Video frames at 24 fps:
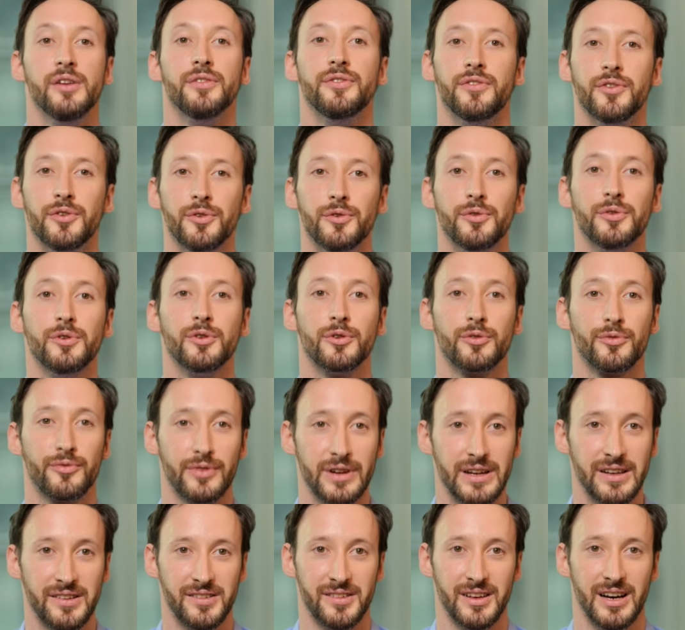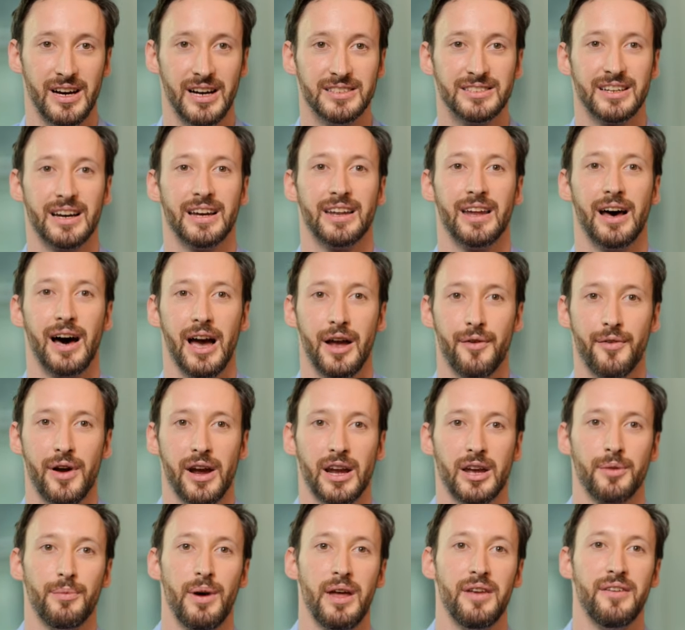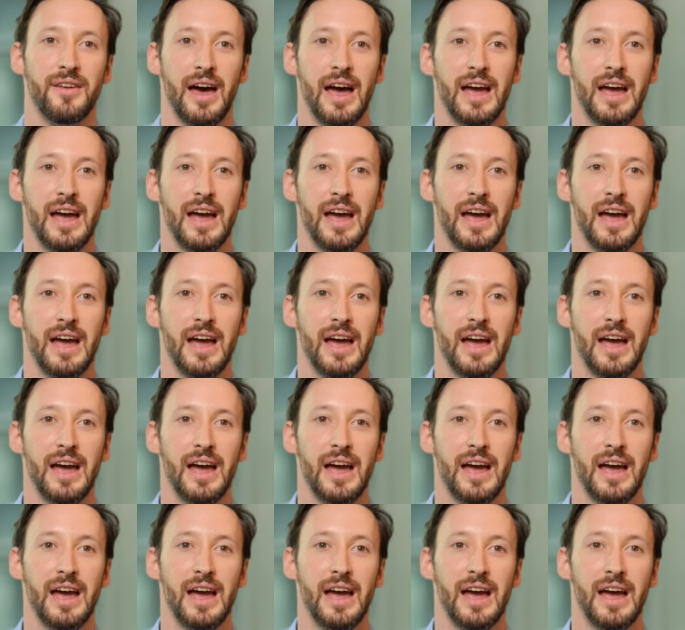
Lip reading: Do your research, and I recommend